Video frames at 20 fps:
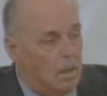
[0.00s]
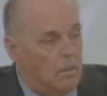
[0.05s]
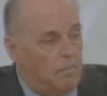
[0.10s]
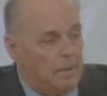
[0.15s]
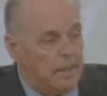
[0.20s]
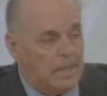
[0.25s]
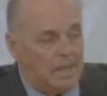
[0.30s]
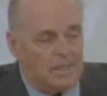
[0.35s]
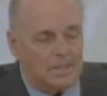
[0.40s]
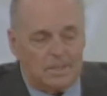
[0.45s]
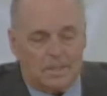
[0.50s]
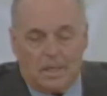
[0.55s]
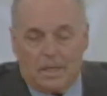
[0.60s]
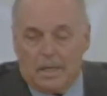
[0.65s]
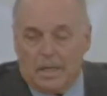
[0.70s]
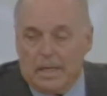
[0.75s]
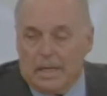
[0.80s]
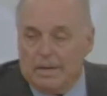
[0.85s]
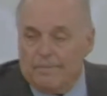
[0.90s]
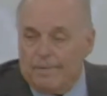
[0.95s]
because
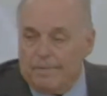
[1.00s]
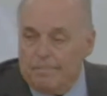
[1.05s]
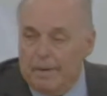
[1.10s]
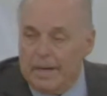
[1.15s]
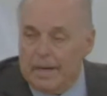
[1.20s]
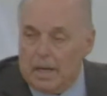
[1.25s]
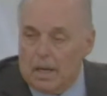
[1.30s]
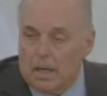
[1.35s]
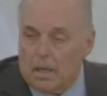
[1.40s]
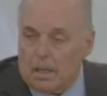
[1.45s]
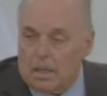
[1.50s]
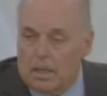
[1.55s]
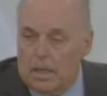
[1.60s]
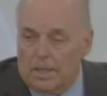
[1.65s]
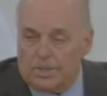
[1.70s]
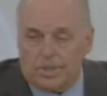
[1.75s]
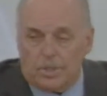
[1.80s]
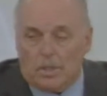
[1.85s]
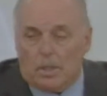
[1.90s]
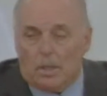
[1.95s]
if it made a
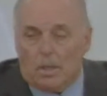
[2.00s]
gush,